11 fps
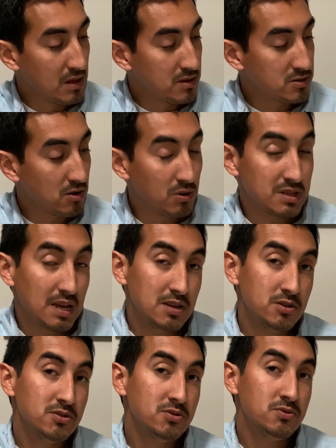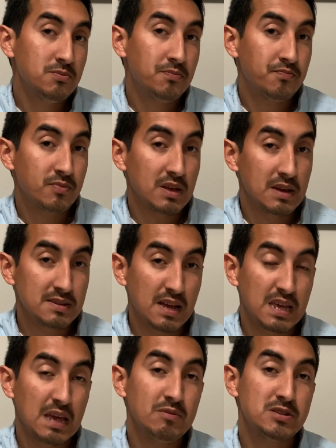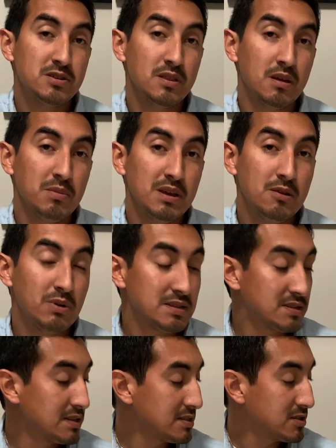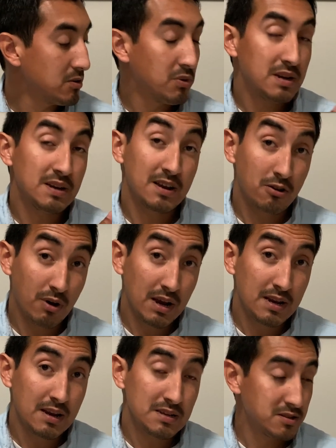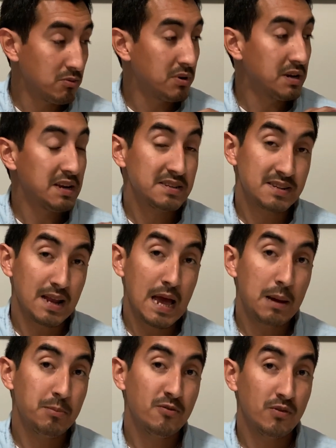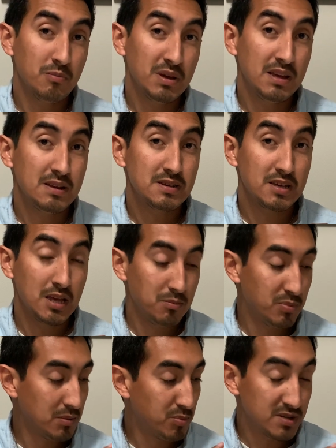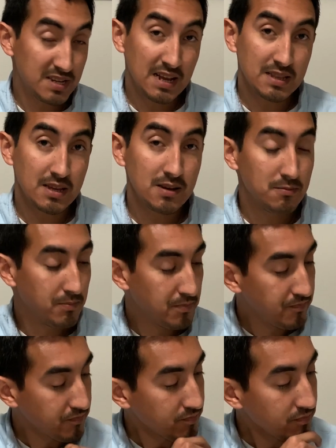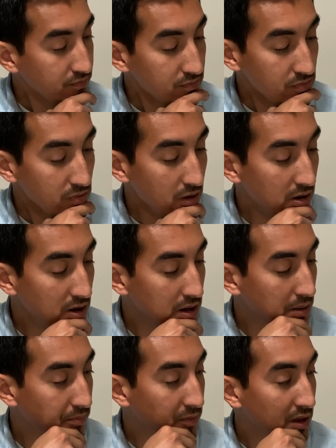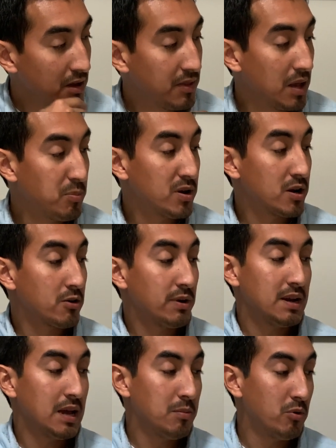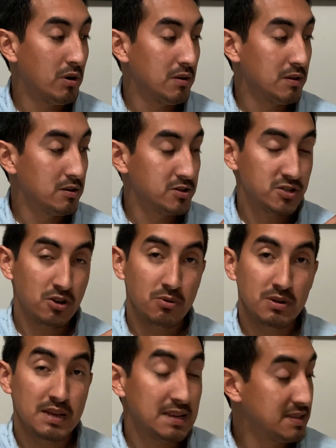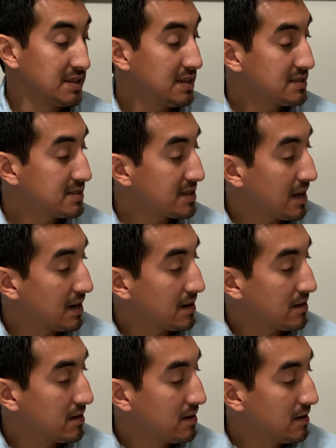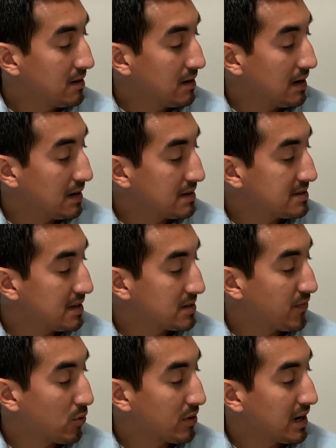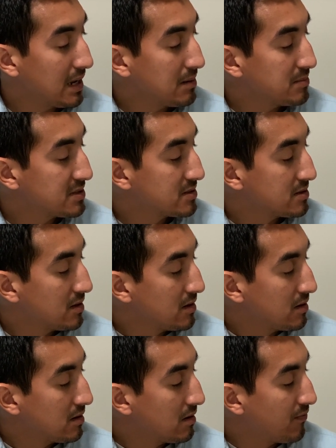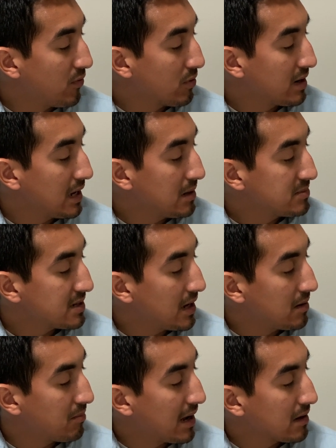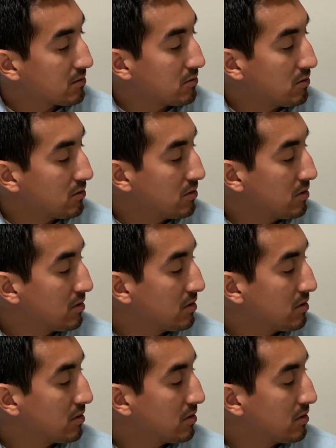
So what they do is I give it to them anyways because I still wanted it graded. I still wanted it slabbed for me to keep it protected. They put a green label on there showing that it is signed, and it says four names and Michael